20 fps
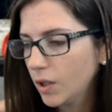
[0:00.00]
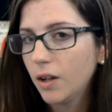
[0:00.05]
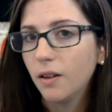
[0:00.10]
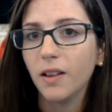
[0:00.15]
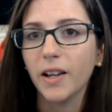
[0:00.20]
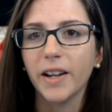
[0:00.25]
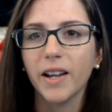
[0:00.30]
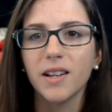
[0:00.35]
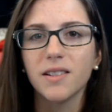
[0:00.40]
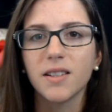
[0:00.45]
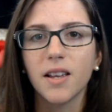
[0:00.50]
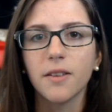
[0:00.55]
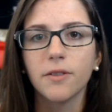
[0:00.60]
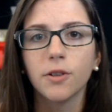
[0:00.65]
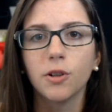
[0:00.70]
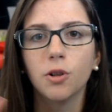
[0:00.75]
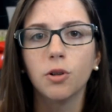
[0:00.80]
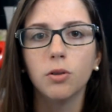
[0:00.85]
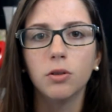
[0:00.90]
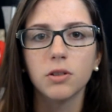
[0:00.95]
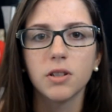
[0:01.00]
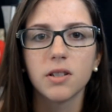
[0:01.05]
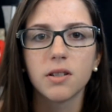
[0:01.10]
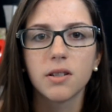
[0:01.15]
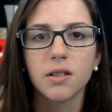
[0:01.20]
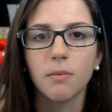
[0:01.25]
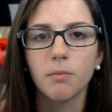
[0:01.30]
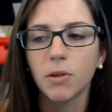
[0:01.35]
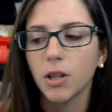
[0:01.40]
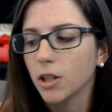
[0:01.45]
Like I said, the Gold is
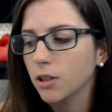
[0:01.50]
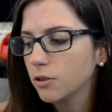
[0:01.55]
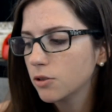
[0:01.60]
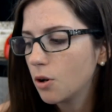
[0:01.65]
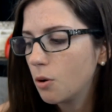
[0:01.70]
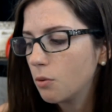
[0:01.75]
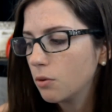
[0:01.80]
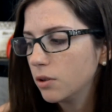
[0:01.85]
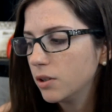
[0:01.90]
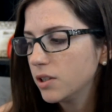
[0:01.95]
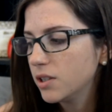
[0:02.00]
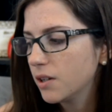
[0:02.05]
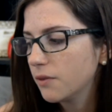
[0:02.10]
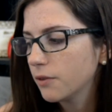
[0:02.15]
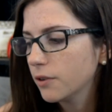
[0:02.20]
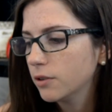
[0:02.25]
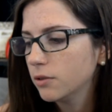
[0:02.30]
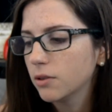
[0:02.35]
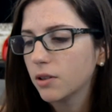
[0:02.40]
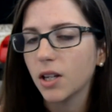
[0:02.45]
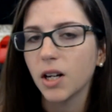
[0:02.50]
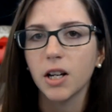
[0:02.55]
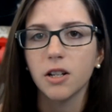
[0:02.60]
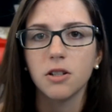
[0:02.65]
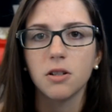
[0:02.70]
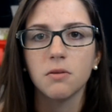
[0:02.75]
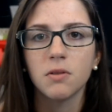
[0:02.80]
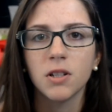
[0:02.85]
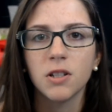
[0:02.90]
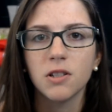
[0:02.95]
something totally different that I
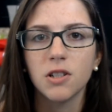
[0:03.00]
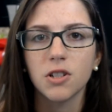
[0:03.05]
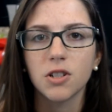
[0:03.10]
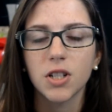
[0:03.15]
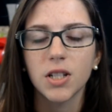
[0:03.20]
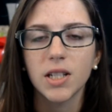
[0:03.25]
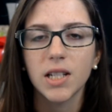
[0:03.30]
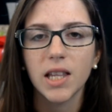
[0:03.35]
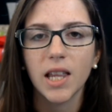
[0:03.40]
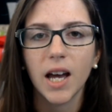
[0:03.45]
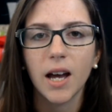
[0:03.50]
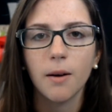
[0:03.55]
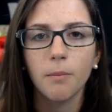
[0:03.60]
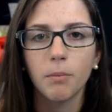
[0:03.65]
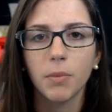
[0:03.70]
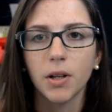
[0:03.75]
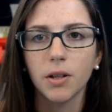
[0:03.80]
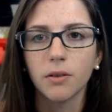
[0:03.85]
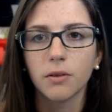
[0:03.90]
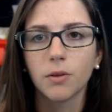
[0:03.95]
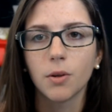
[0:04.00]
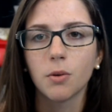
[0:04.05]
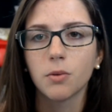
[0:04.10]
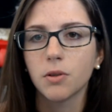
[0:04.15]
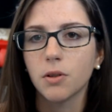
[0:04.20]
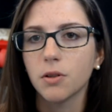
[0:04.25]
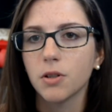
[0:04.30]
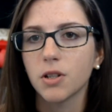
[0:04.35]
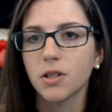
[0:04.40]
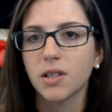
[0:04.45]
do in addition to that, but those
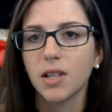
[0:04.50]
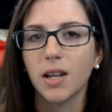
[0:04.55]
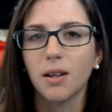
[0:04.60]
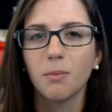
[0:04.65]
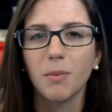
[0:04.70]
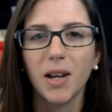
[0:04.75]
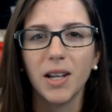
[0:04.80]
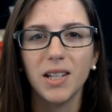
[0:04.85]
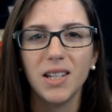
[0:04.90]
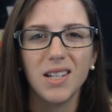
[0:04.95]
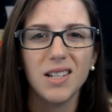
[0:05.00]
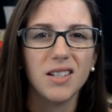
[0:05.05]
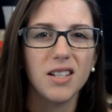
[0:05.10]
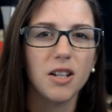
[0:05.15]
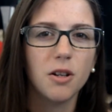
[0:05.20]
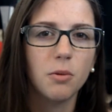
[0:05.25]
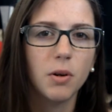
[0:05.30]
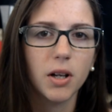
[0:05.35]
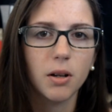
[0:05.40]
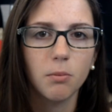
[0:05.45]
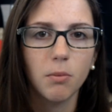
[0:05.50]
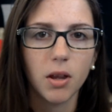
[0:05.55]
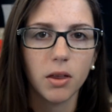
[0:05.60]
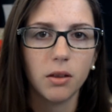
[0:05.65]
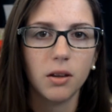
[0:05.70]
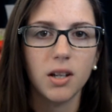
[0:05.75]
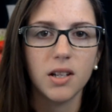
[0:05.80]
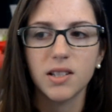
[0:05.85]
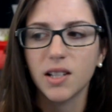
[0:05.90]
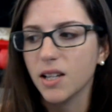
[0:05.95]
are just like my easy, quick
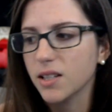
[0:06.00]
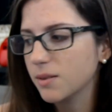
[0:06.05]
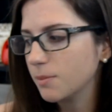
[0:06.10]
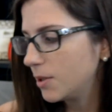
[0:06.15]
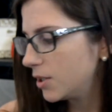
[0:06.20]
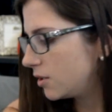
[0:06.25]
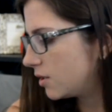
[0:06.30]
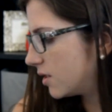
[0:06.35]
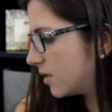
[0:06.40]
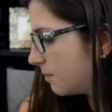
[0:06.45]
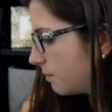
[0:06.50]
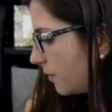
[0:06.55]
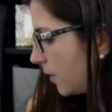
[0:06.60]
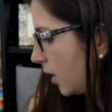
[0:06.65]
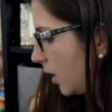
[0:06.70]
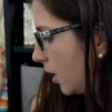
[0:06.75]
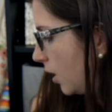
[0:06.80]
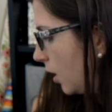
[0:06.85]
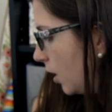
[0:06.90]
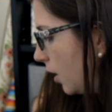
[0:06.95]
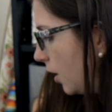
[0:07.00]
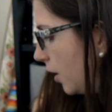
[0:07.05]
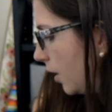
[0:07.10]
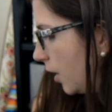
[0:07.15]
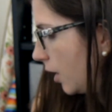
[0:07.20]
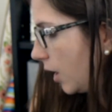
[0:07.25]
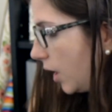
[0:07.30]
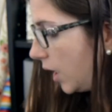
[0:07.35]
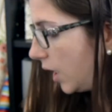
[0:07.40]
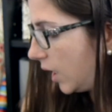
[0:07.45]
monthly assessments.
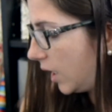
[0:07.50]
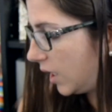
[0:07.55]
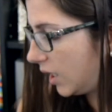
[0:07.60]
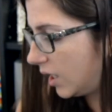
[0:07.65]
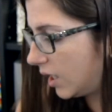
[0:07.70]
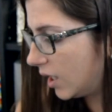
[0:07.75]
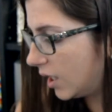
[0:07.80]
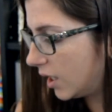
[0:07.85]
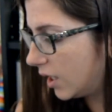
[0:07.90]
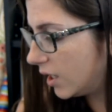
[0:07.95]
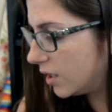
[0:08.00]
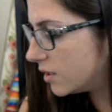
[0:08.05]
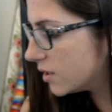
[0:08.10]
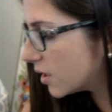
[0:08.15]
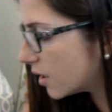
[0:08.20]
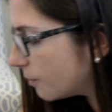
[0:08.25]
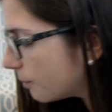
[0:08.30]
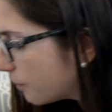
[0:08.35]
And,